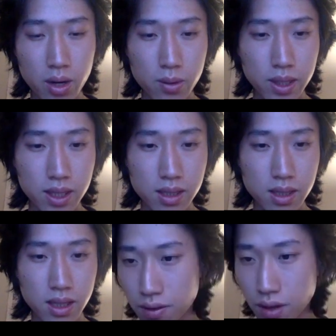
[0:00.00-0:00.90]
where you can
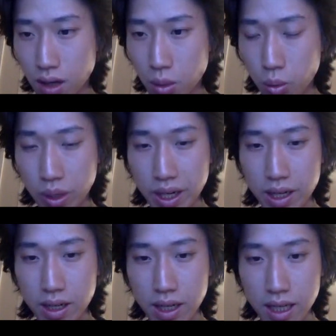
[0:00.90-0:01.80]
see
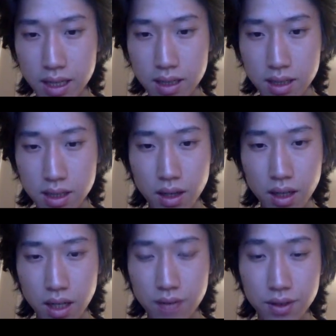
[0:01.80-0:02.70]
where it
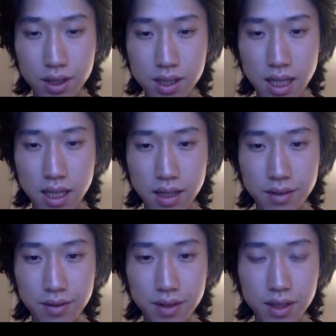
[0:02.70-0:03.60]
kind of looks at
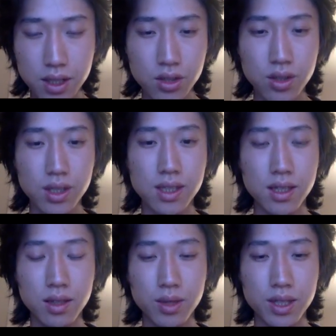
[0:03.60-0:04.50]
if it just looks at
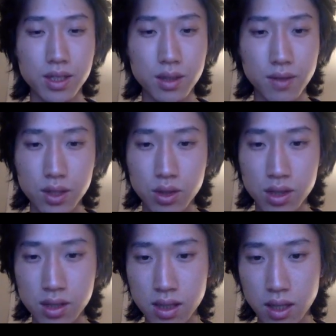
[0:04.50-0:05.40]
the region of
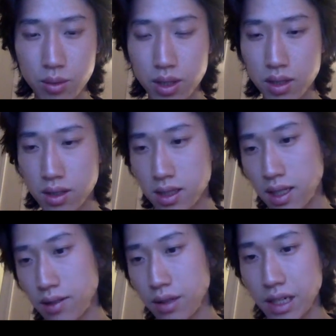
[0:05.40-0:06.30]
interest, and where it looks
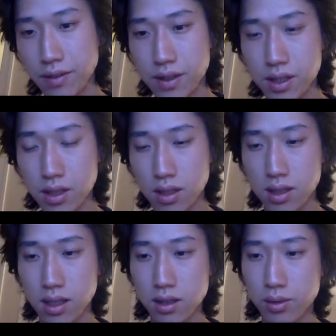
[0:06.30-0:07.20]
at if it just
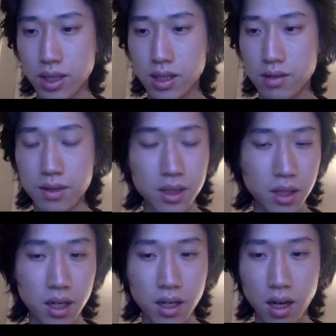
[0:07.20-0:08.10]
looks at the region of
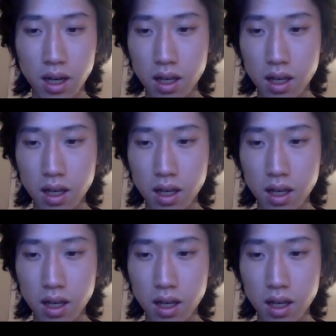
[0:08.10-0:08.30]
discard.